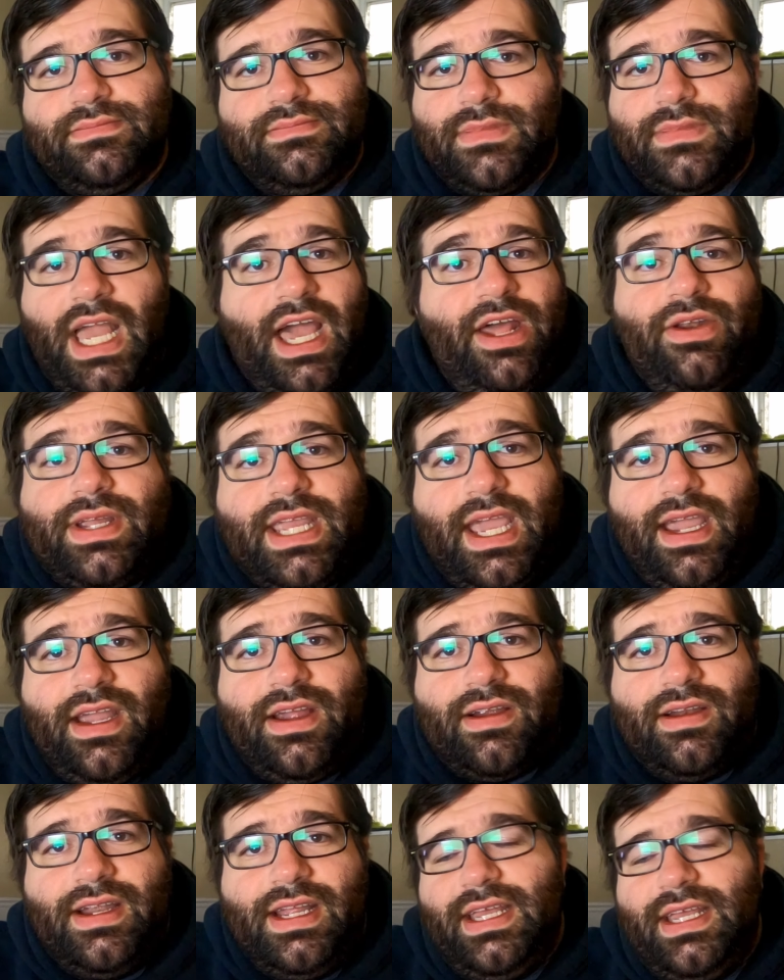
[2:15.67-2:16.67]
I don't
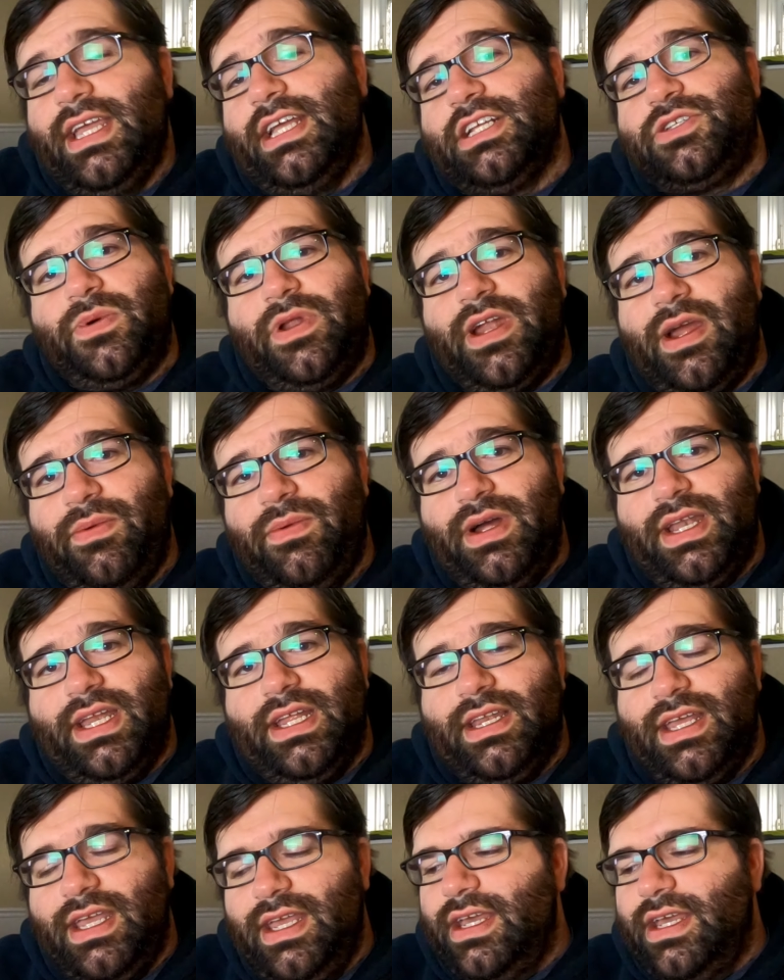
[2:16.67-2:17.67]
care. It's what I
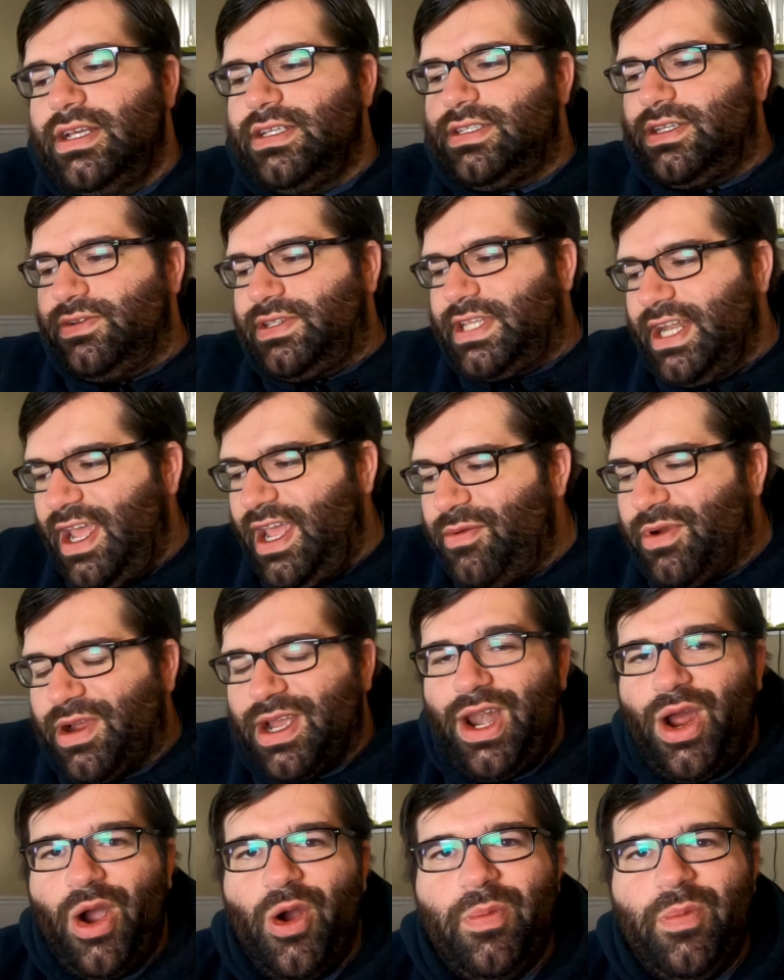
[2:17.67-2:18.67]
wanted. So today we're
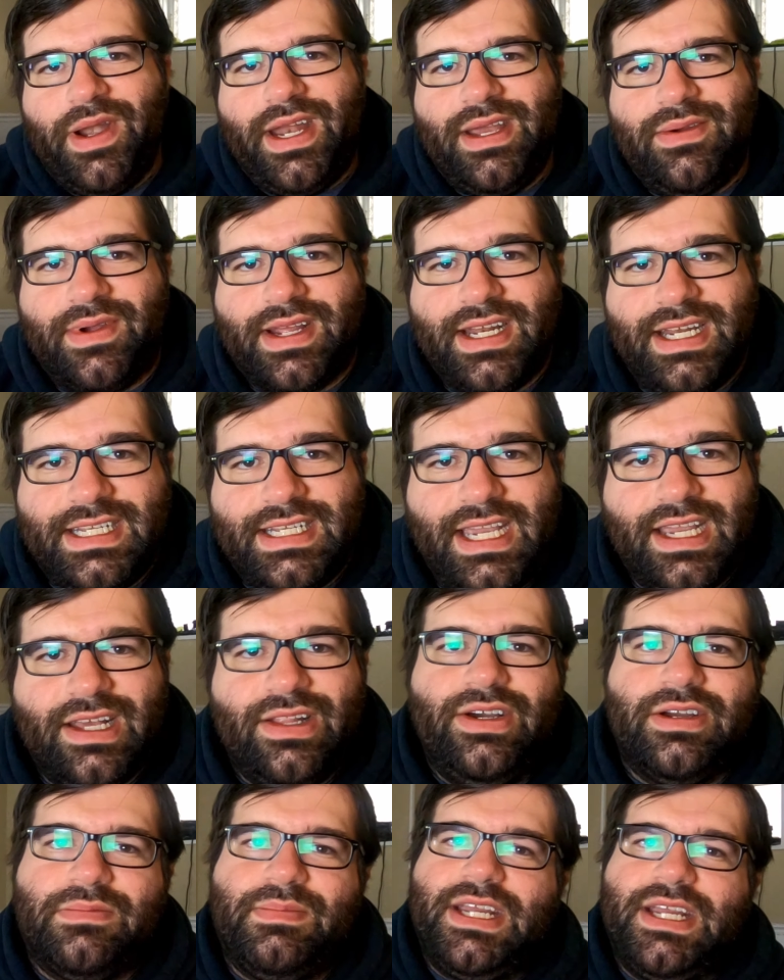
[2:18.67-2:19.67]
going to open it. We're going to take a
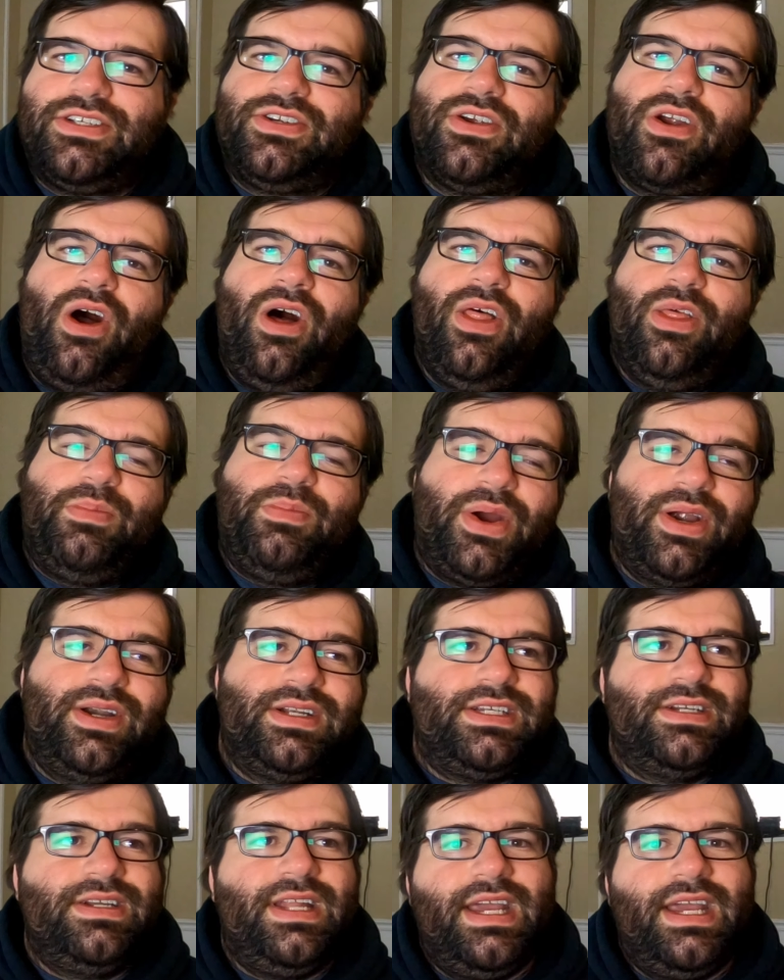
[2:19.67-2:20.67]
look, make sure all the
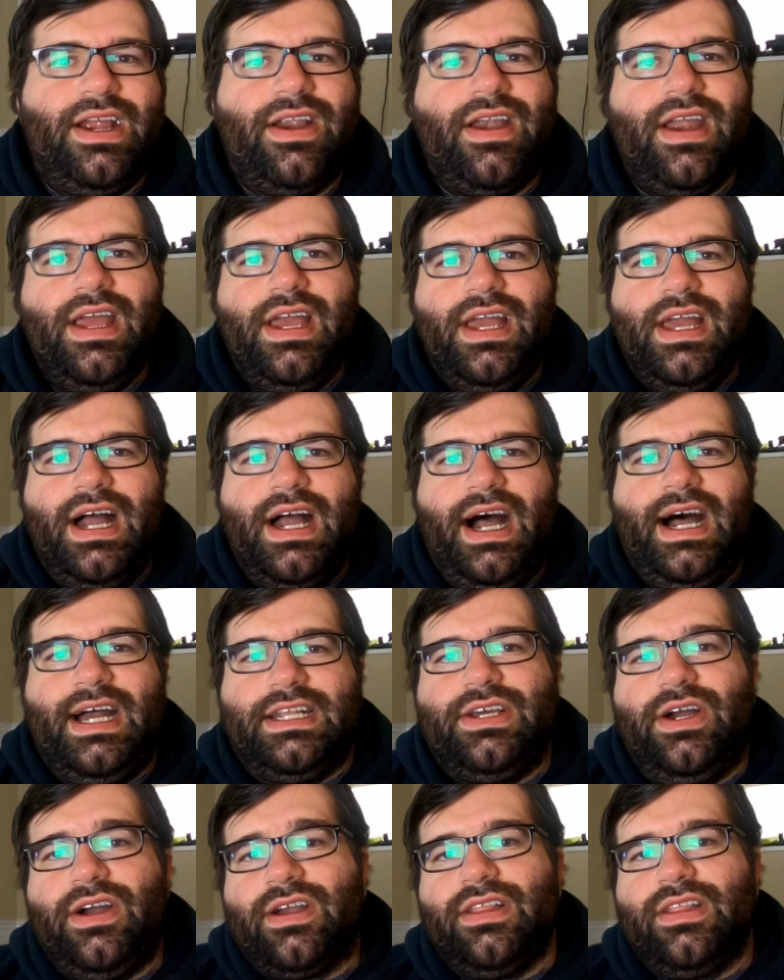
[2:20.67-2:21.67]
parts are there,
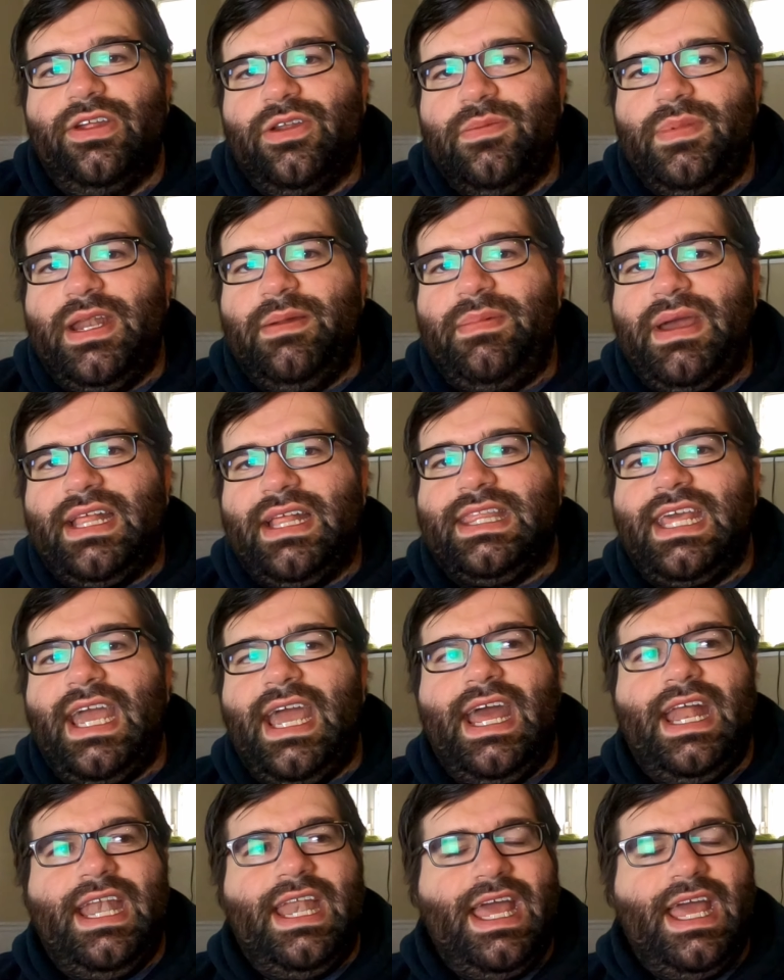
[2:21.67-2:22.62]
talk a little bit about that.